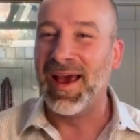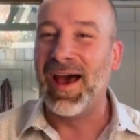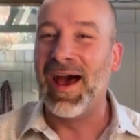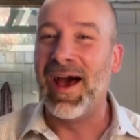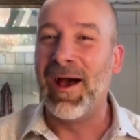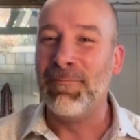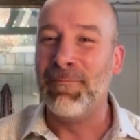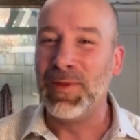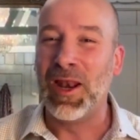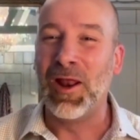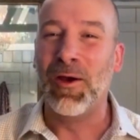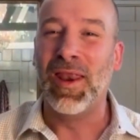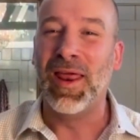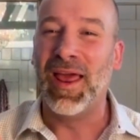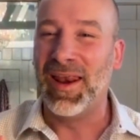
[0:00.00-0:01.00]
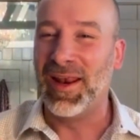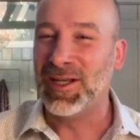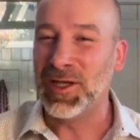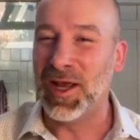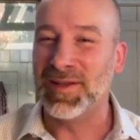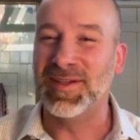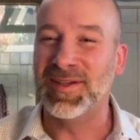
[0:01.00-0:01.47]
and
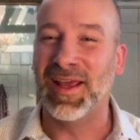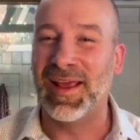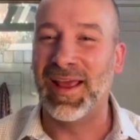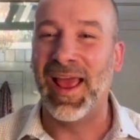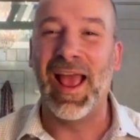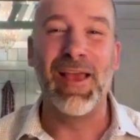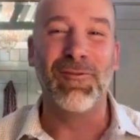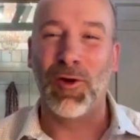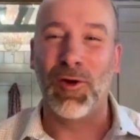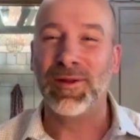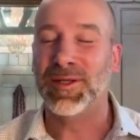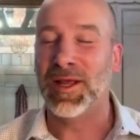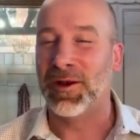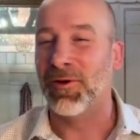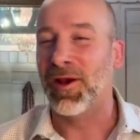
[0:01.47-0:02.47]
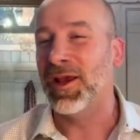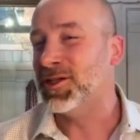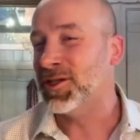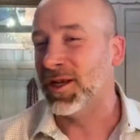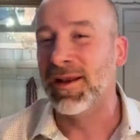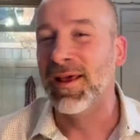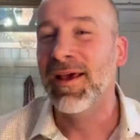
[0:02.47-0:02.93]
adjusting a voice
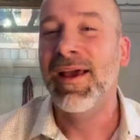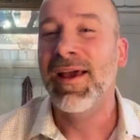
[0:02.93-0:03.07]
generation.